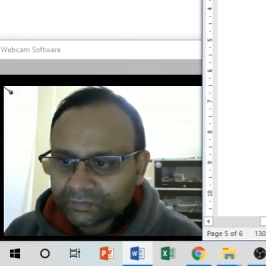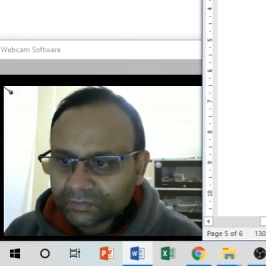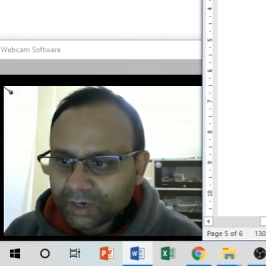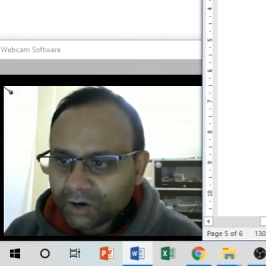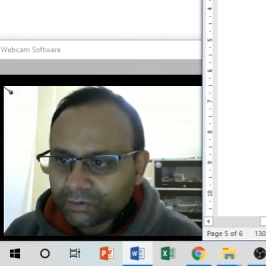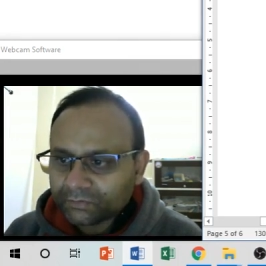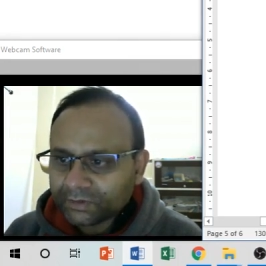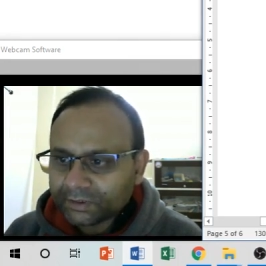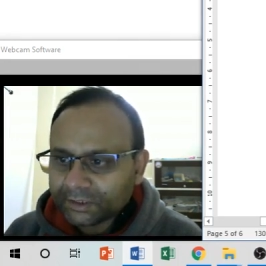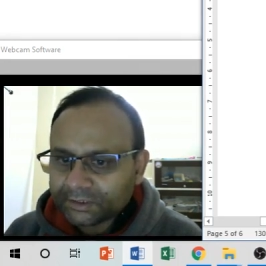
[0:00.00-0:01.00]
However,
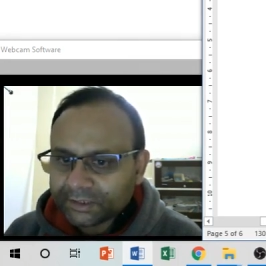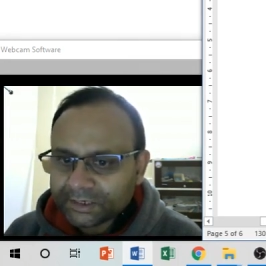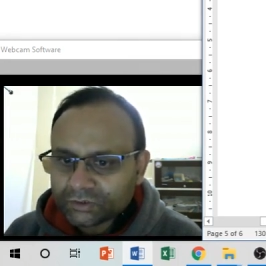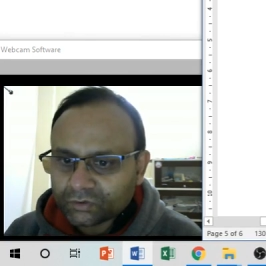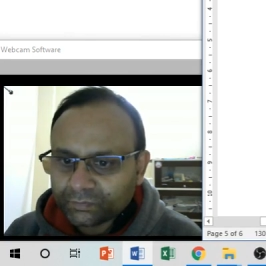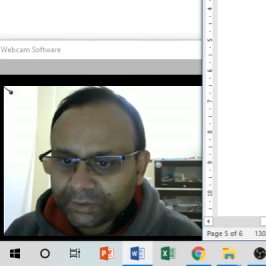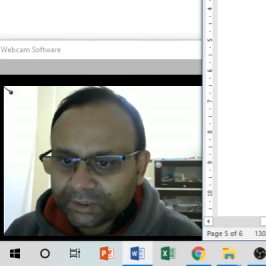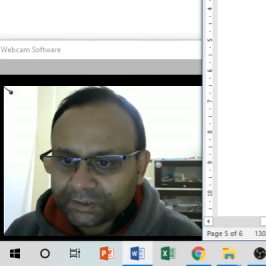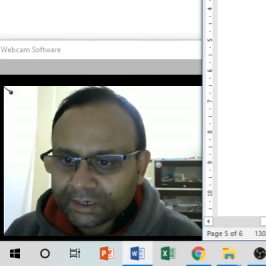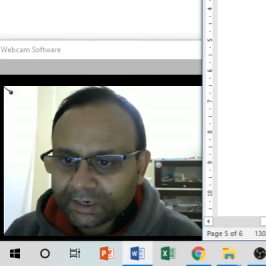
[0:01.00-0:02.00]
in case of
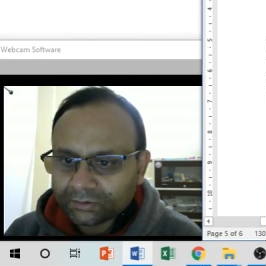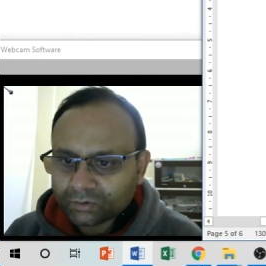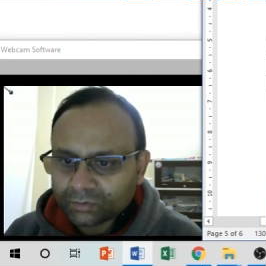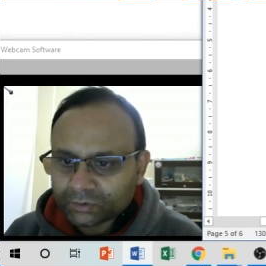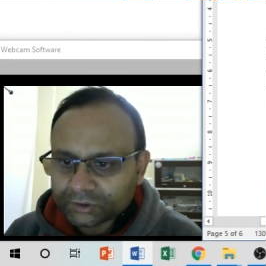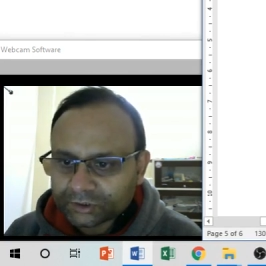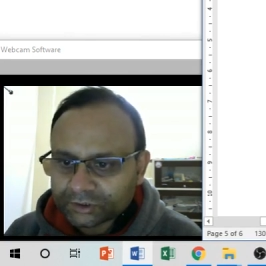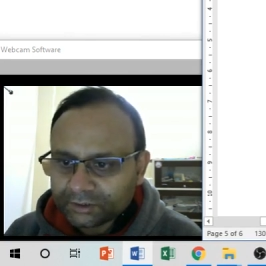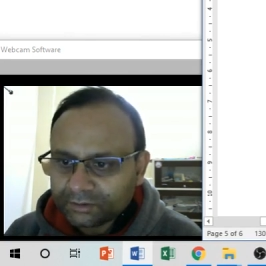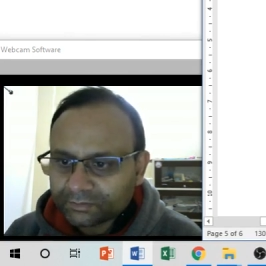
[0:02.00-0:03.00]
pre-grant
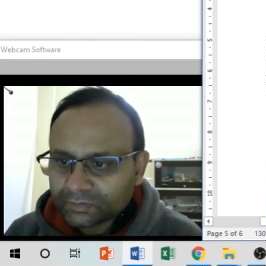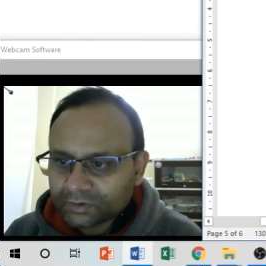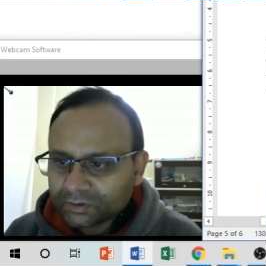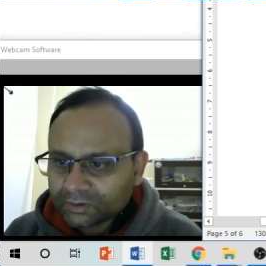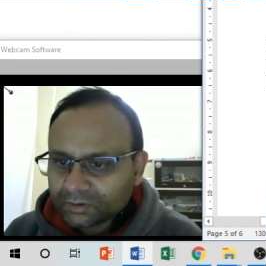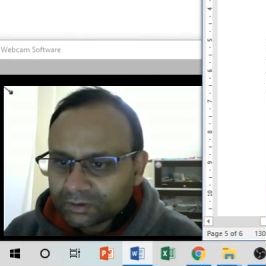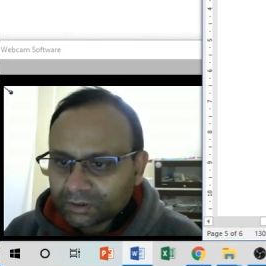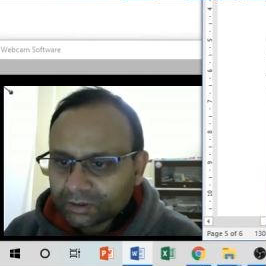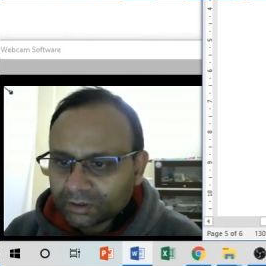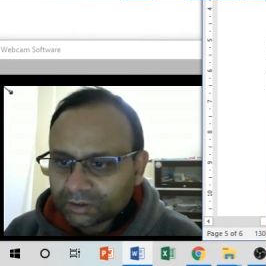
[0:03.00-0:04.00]
opposition,
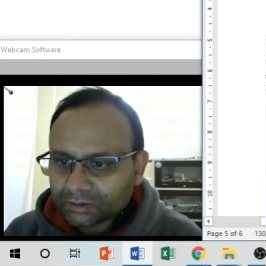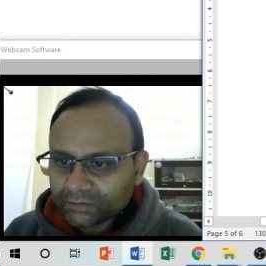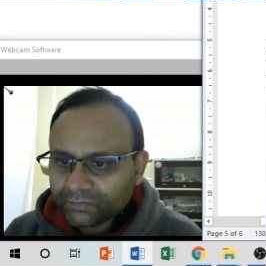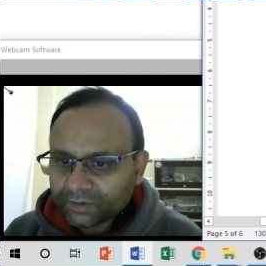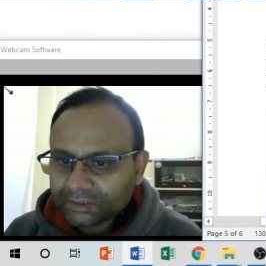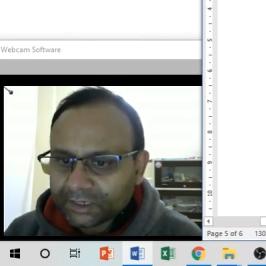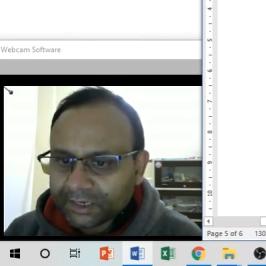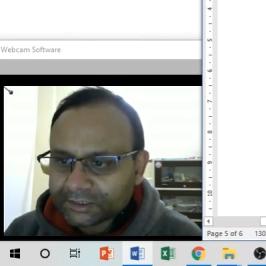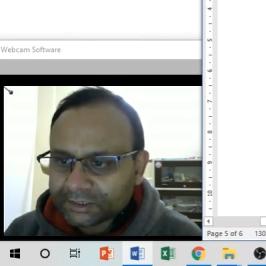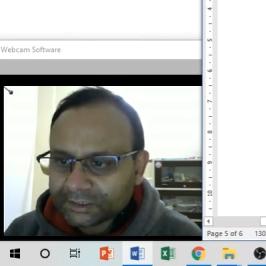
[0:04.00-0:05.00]
the further
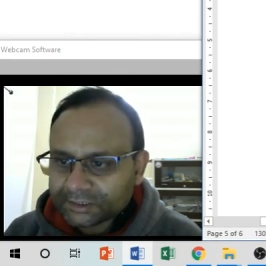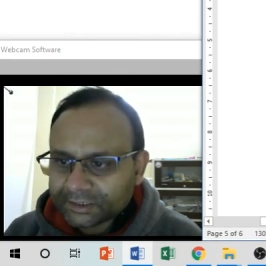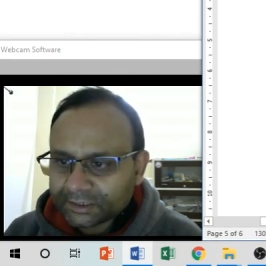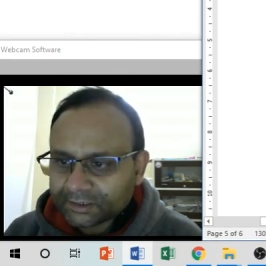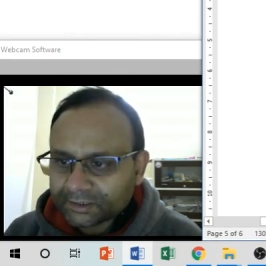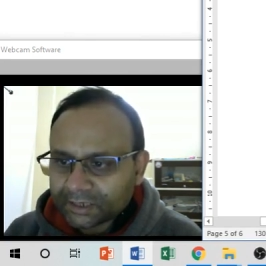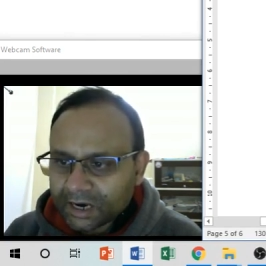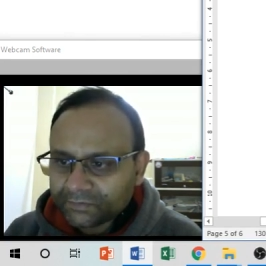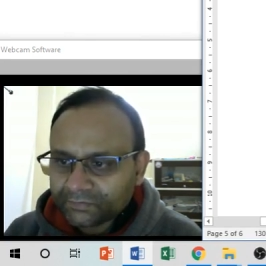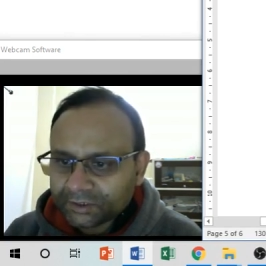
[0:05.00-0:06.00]
action is taken
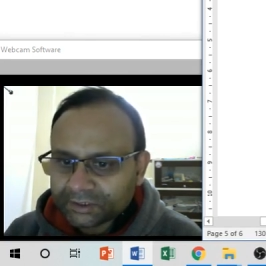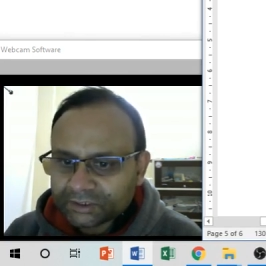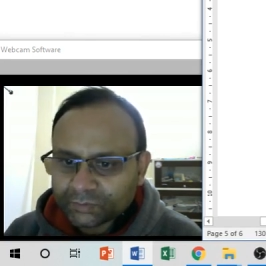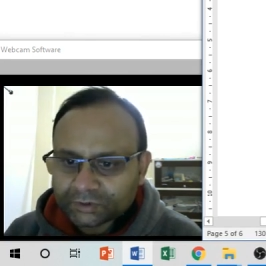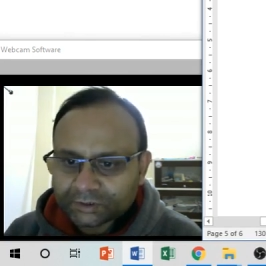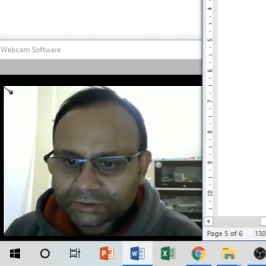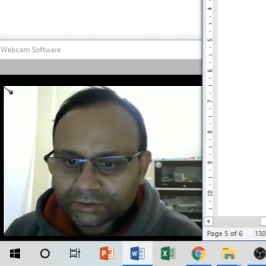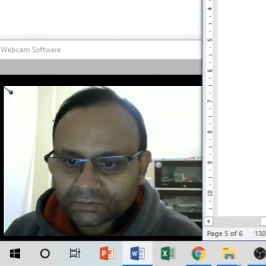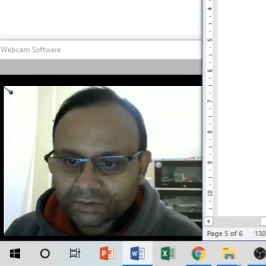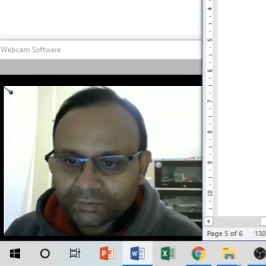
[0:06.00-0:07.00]
after disposition
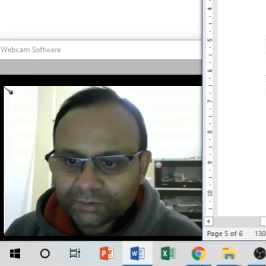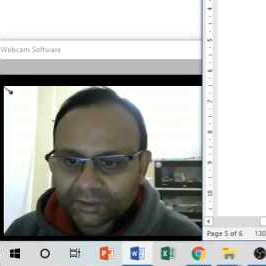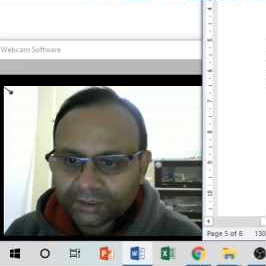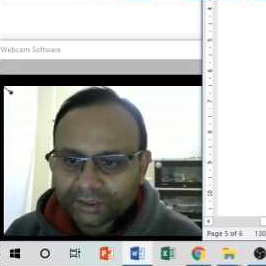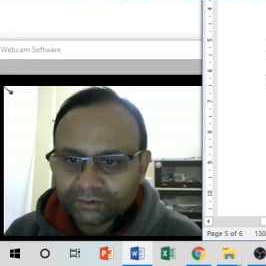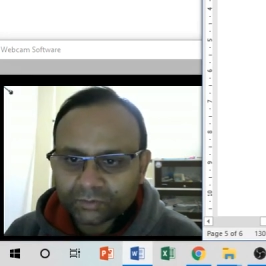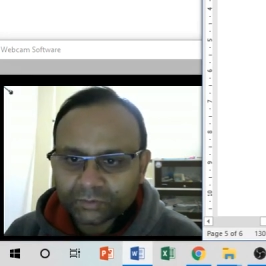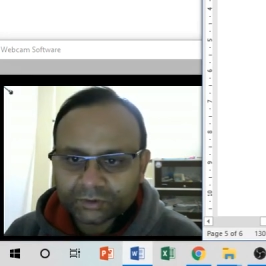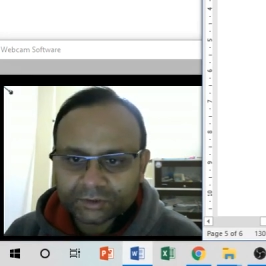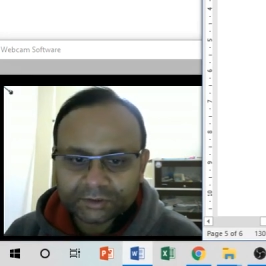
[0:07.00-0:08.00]
of the pre-grant
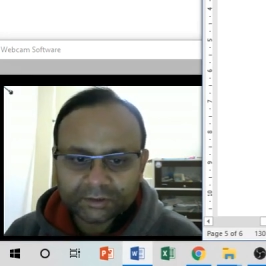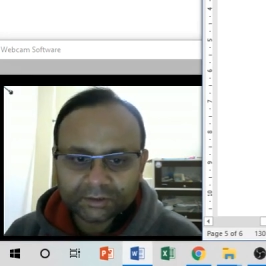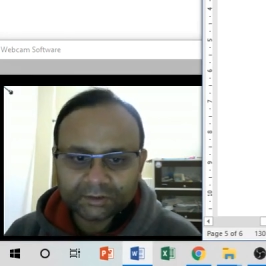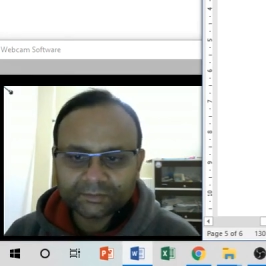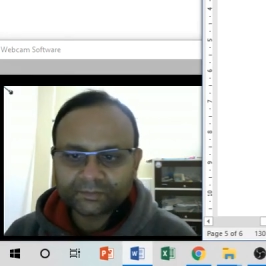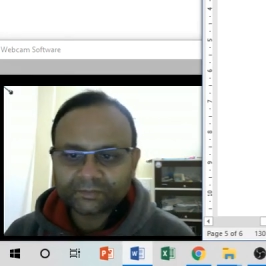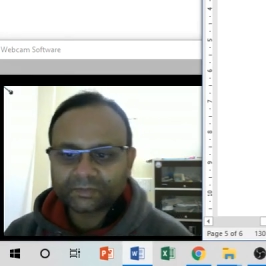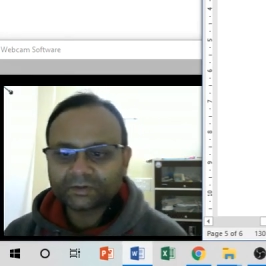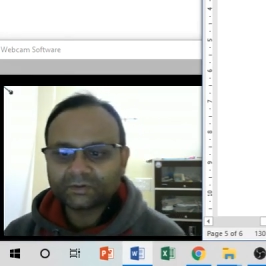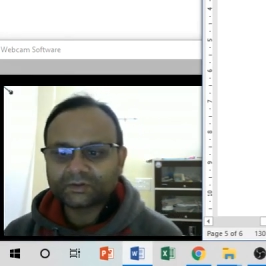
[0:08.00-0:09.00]
opposition.
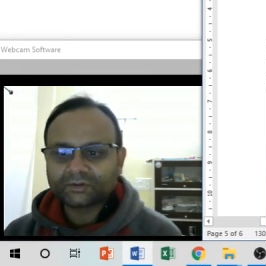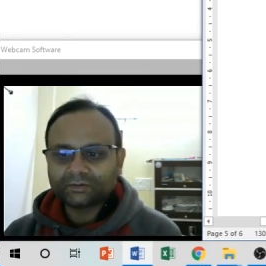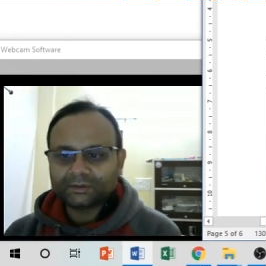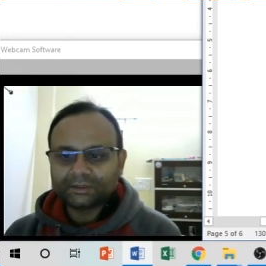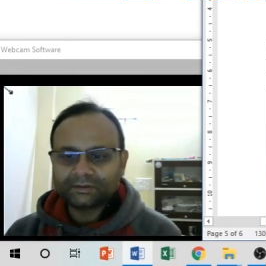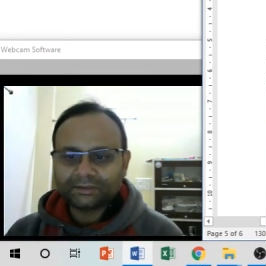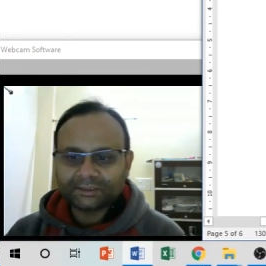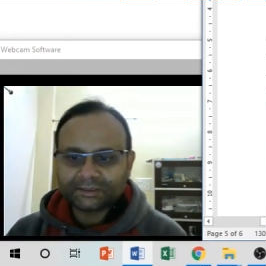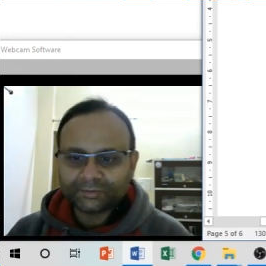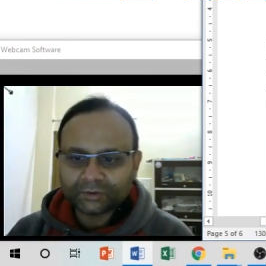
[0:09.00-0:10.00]
Okay, so that is
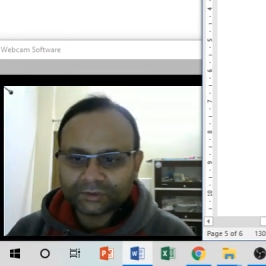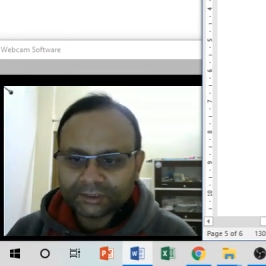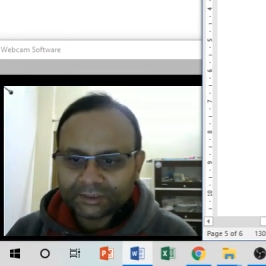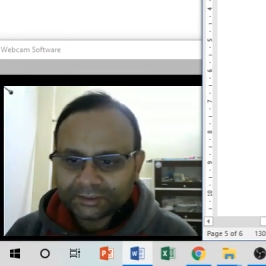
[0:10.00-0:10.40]
the process,